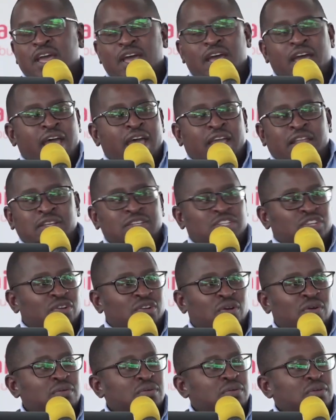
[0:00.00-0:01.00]
And, you
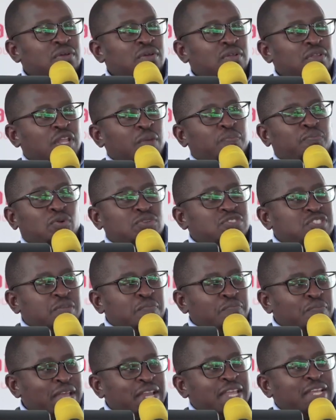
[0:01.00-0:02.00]
know, the
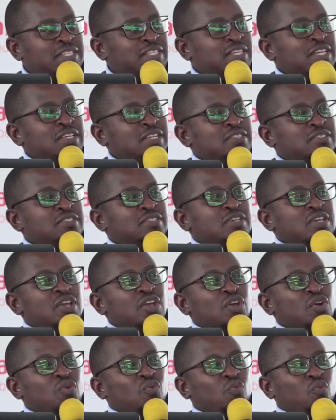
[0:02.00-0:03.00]
possibilities
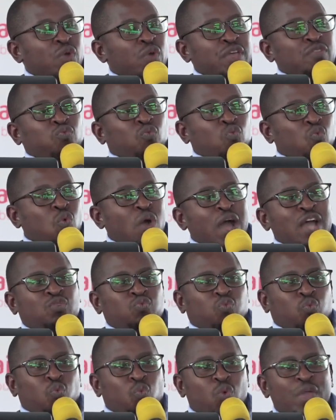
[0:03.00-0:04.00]
with what
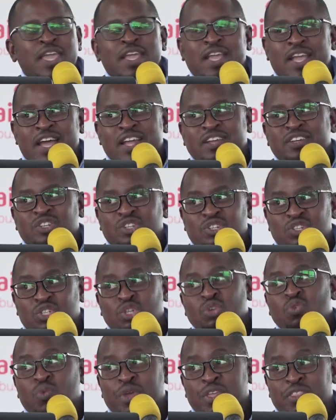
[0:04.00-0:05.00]
we can
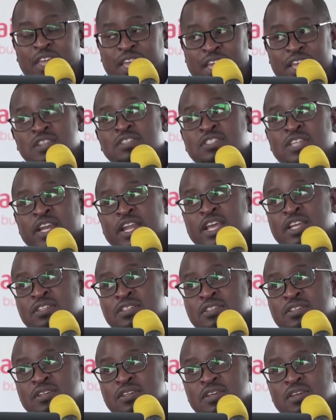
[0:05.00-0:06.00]
do with the internet
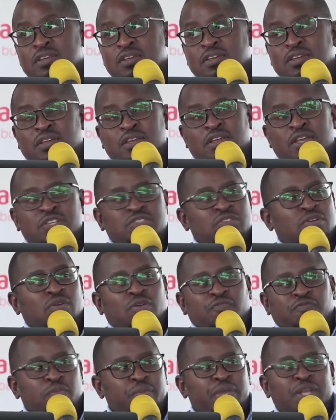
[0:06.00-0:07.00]
is, you know,
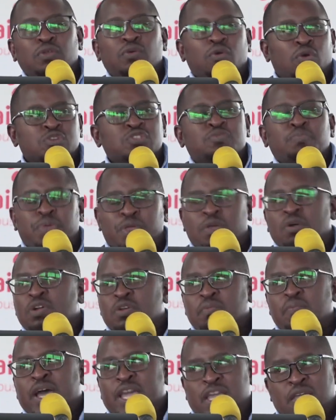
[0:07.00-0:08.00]
for me, it goes
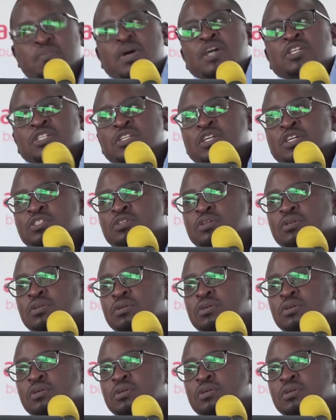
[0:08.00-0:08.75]
beyond my imagination.